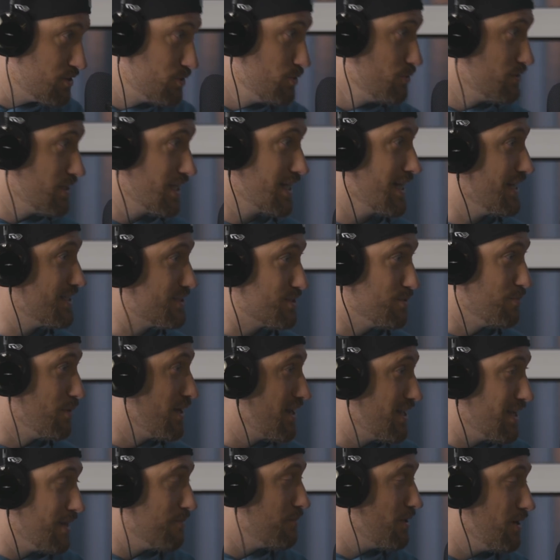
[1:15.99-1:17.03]
As soon as I got some
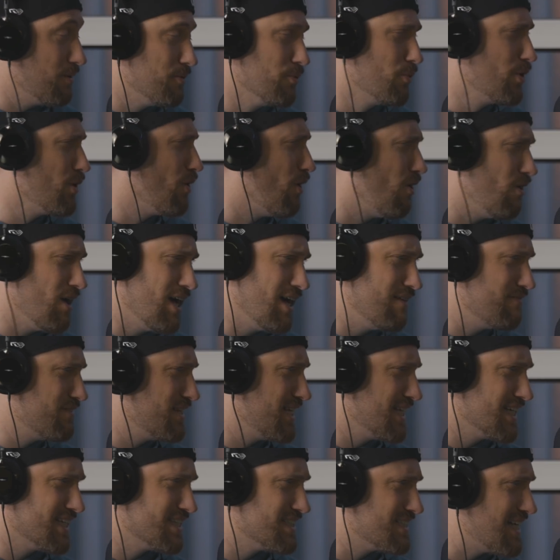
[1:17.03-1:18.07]
money, we all have
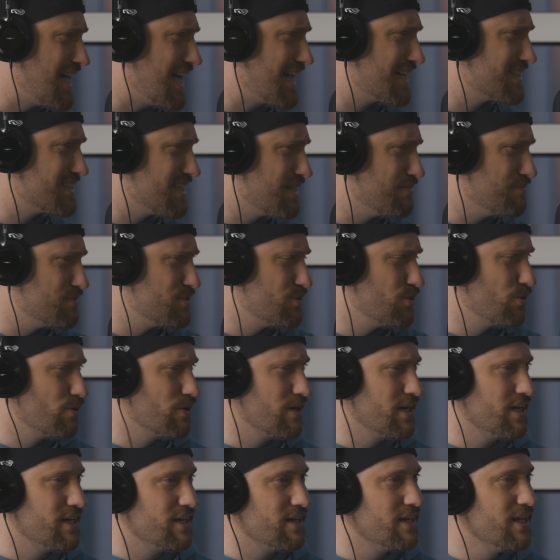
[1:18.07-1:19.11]
the exact same story.